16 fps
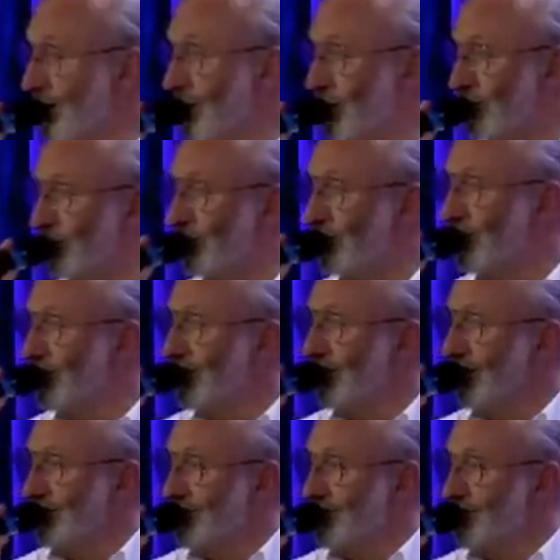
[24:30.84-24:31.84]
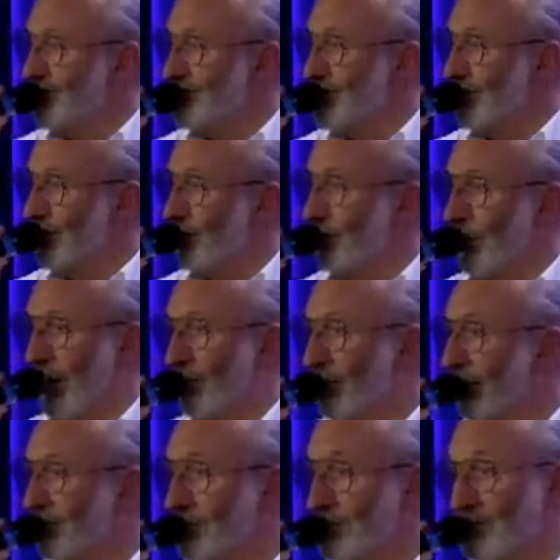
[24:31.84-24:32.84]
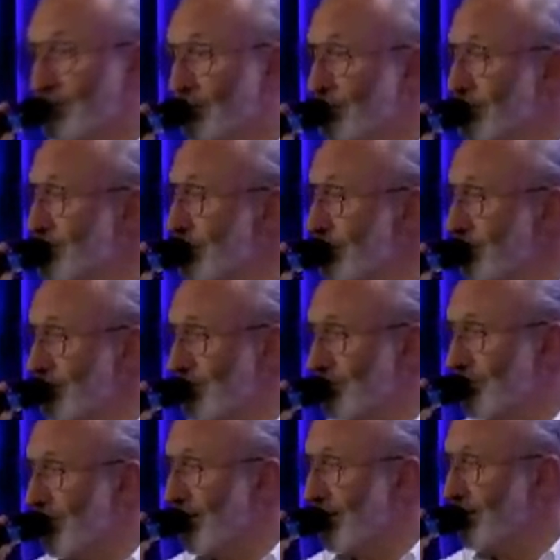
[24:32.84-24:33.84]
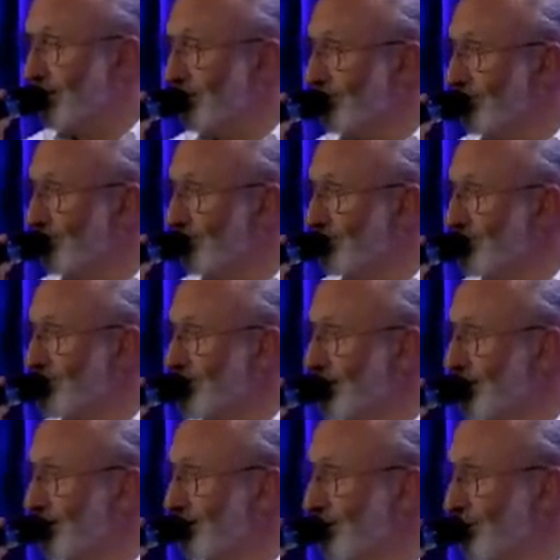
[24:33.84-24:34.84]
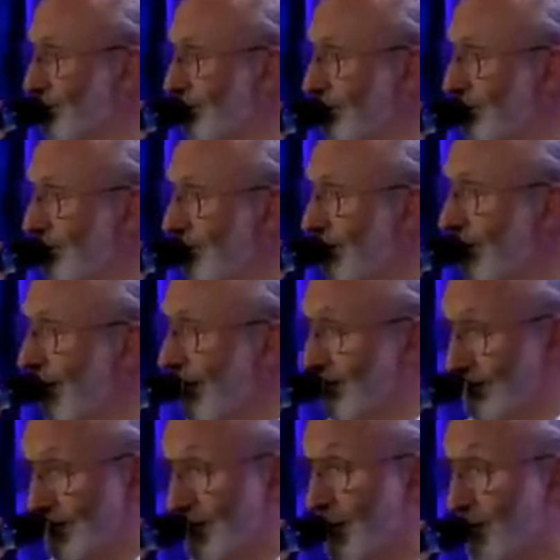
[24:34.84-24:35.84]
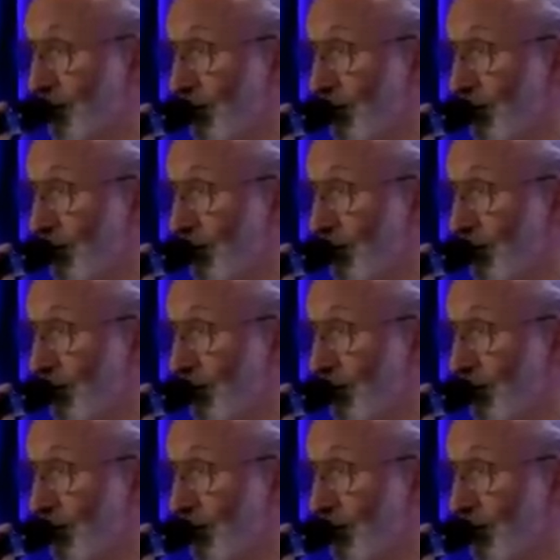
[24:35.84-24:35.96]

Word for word: time. Mm. So I'm not going to do a 75 city tour. I think